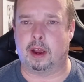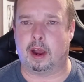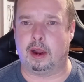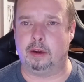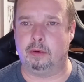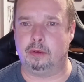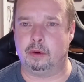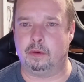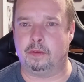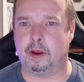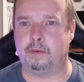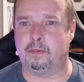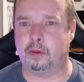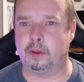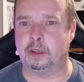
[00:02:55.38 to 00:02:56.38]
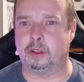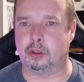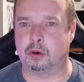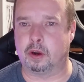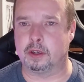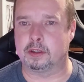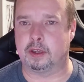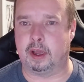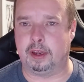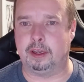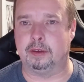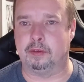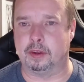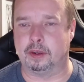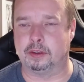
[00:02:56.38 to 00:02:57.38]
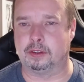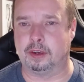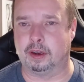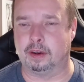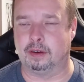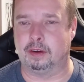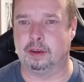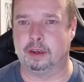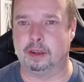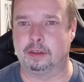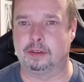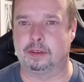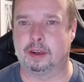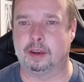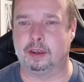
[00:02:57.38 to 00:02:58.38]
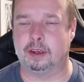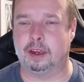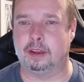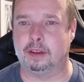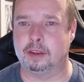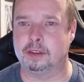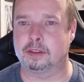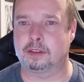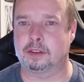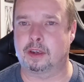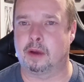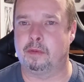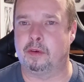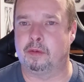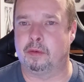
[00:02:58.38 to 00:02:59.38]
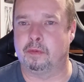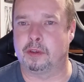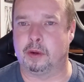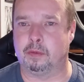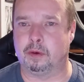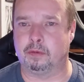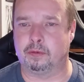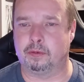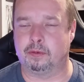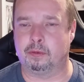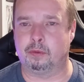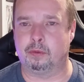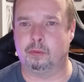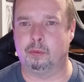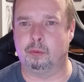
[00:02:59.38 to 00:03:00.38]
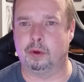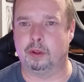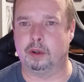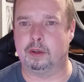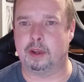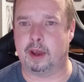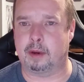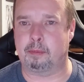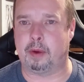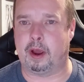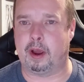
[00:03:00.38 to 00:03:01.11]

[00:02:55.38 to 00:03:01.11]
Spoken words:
I don't know if I fully trust any of this yet. And this is coming from someone with a tech